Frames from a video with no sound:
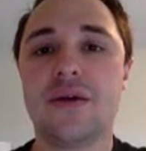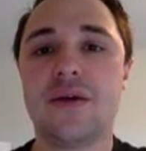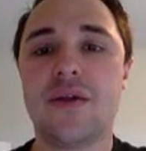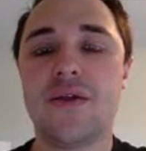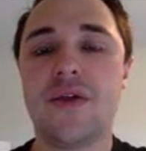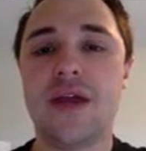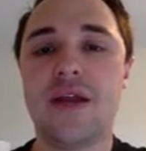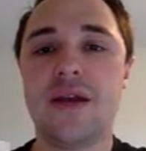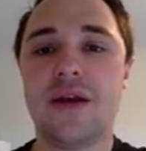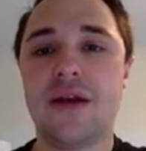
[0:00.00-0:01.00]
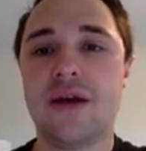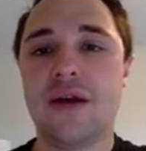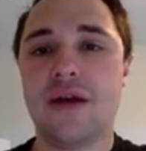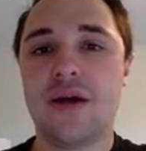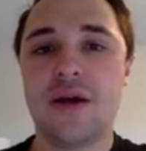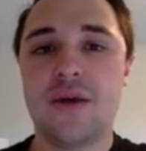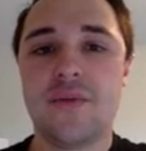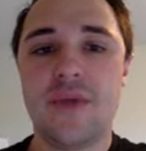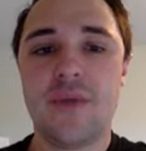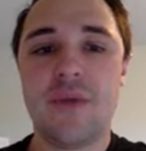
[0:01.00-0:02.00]
then
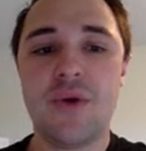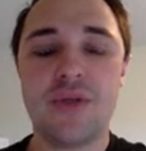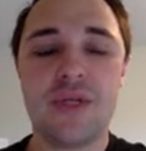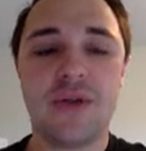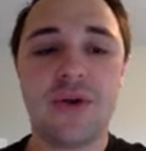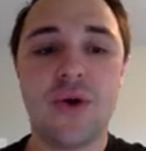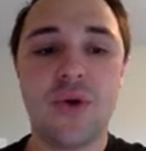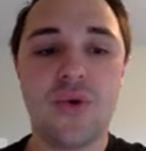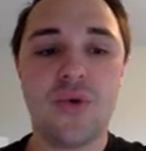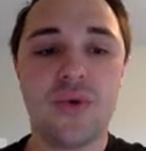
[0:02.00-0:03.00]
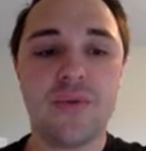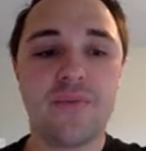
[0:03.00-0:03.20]
imposing their own